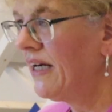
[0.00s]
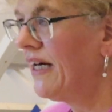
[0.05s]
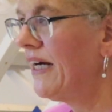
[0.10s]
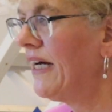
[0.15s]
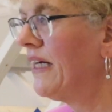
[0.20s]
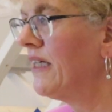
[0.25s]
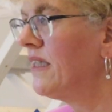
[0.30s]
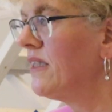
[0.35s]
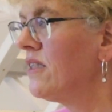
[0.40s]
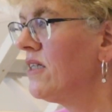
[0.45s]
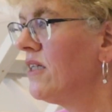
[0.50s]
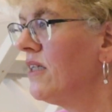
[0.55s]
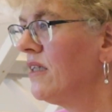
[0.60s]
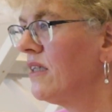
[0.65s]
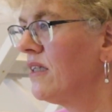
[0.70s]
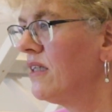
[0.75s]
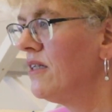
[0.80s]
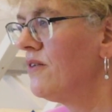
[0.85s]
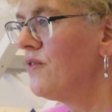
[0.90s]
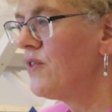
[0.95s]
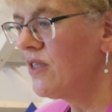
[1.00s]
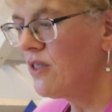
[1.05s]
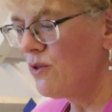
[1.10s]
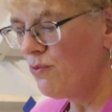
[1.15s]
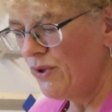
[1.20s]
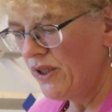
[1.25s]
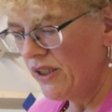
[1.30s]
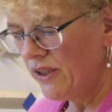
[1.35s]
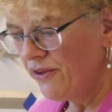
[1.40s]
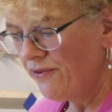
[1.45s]
and gives his
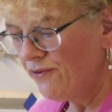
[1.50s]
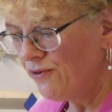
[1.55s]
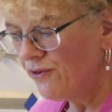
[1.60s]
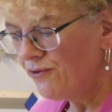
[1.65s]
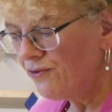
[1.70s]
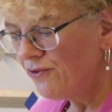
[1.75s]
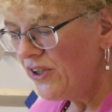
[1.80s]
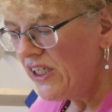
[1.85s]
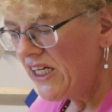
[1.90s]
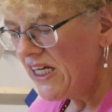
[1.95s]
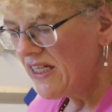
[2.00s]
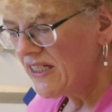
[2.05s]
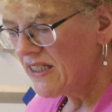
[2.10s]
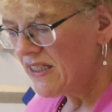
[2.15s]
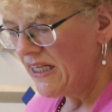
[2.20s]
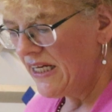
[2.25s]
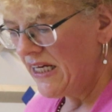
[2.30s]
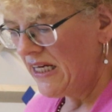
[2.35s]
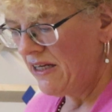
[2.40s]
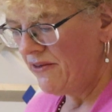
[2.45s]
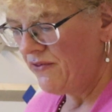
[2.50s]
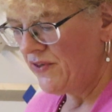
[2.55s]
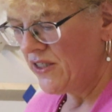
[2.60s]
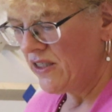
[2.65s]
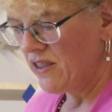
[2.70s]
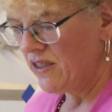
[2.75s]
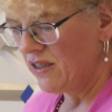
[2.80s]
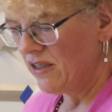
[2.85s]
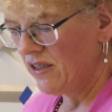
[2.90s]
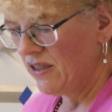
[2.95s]
wealth for freeing
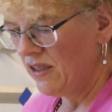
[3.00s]
slaves,